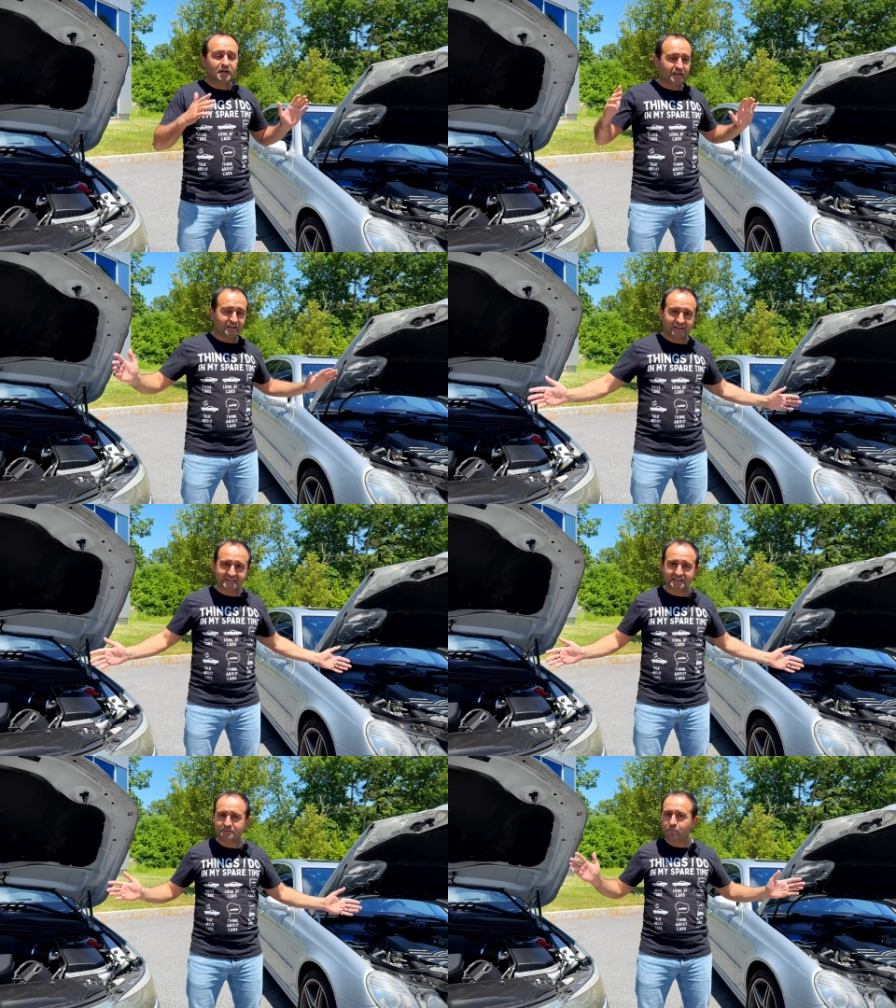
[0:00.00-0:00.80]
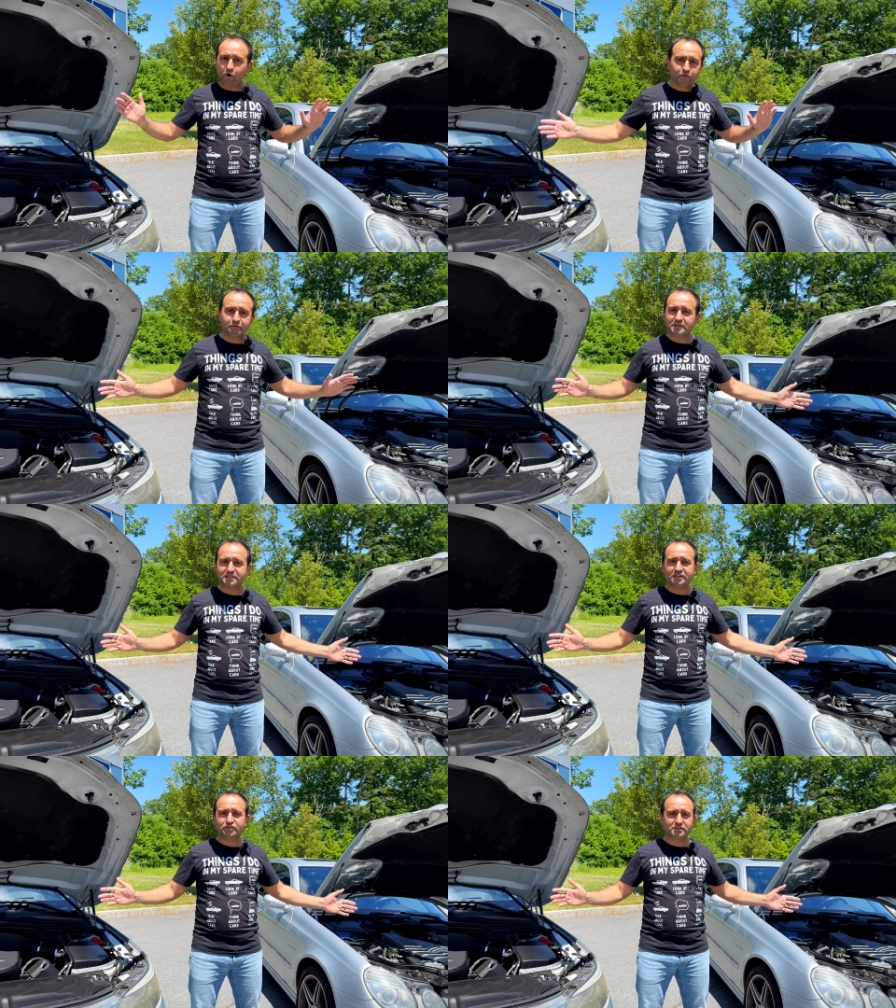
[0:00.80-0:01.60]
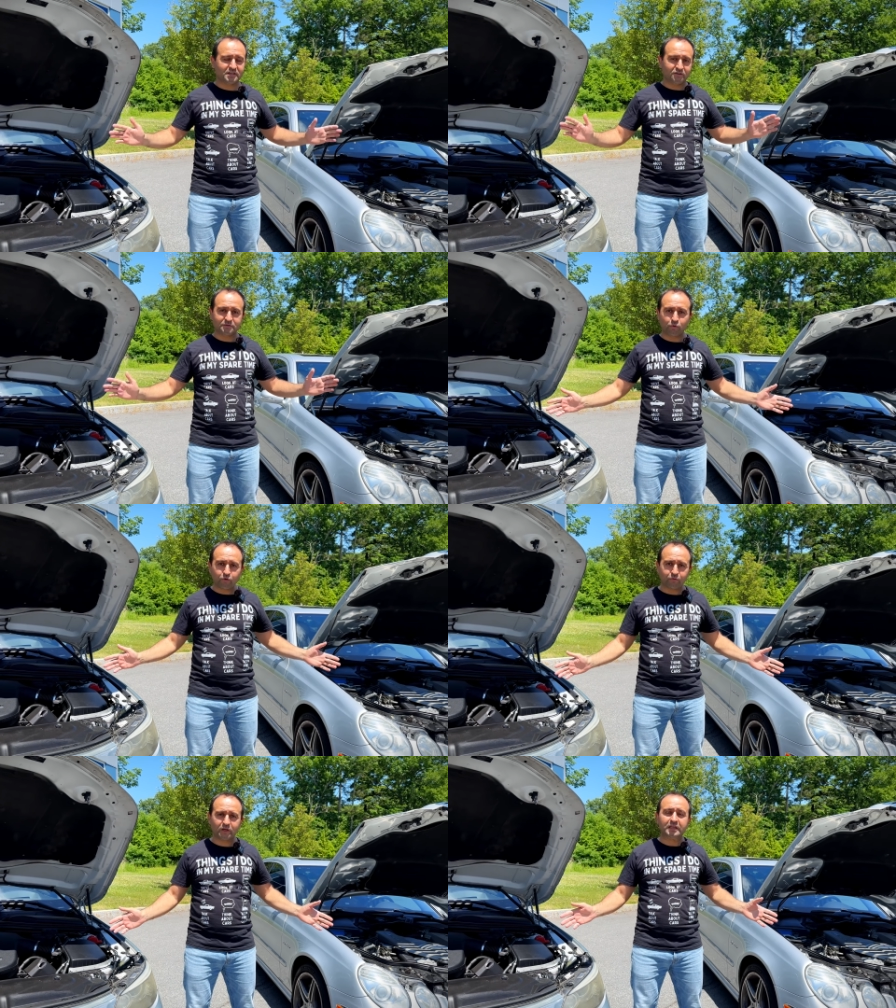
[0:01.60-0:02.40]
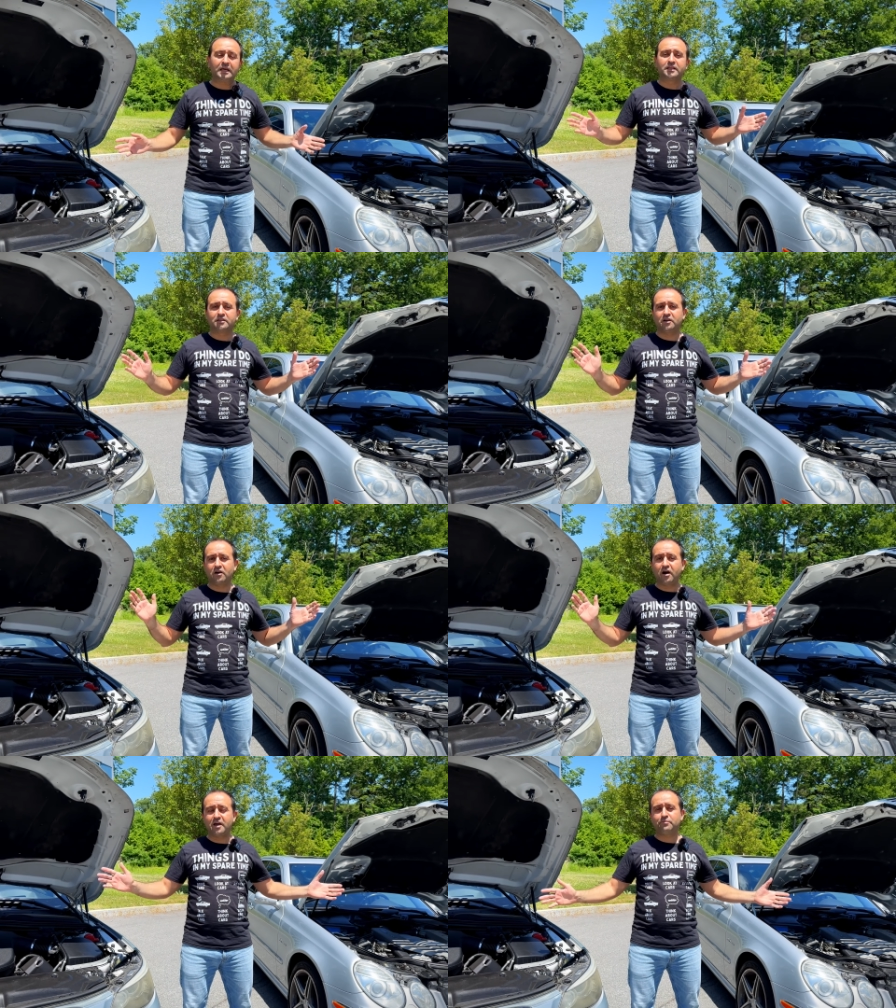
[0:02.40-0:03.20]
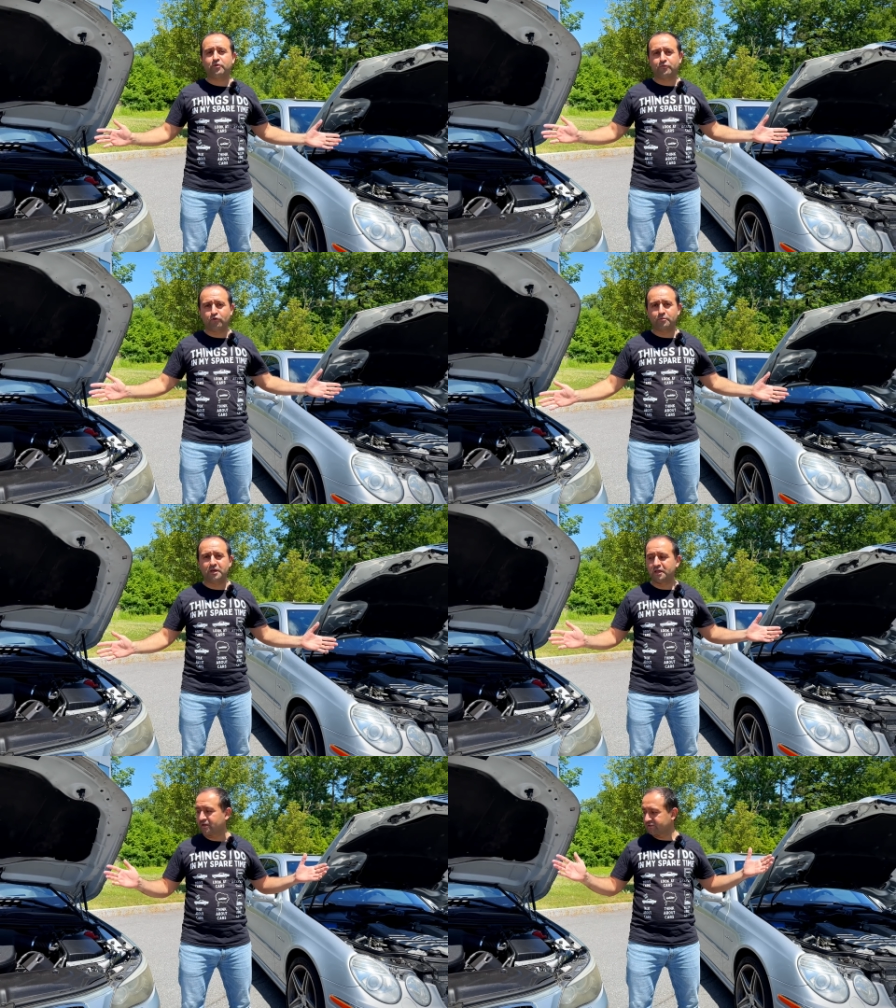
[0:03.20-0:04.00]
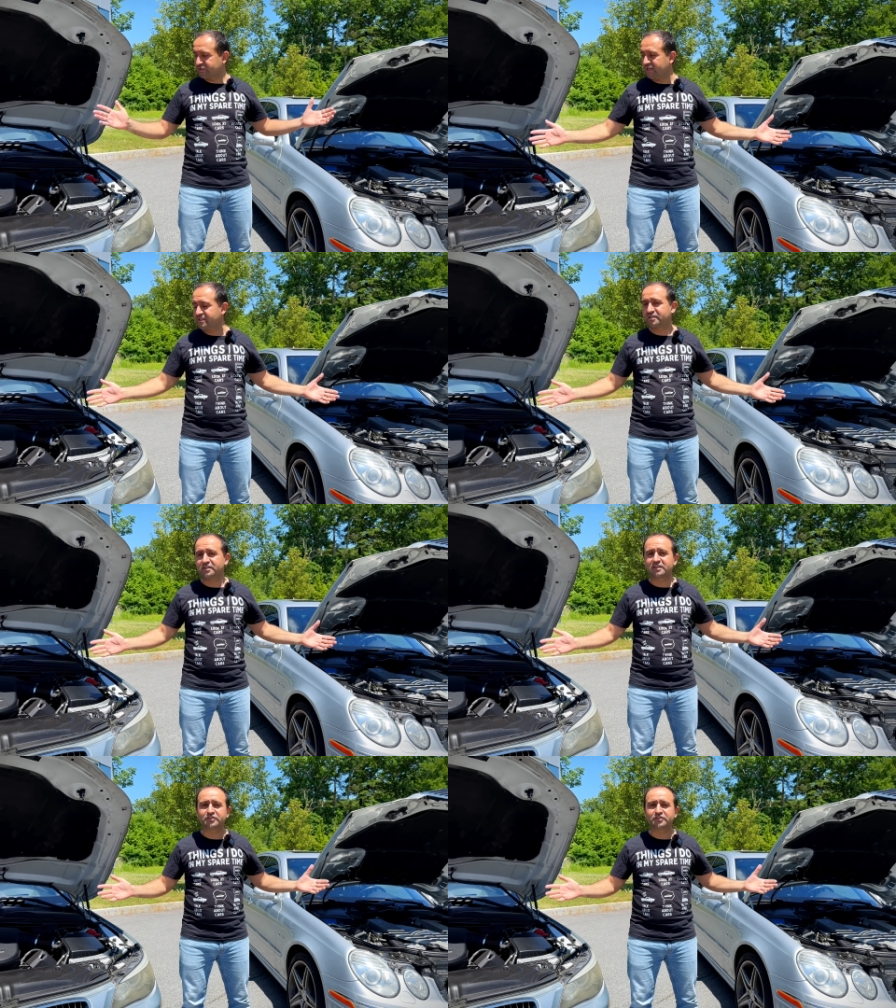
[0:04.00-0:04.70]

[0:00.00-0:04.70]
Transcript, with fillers: Like I said, both of these engines are not perfect. They are high performing, racing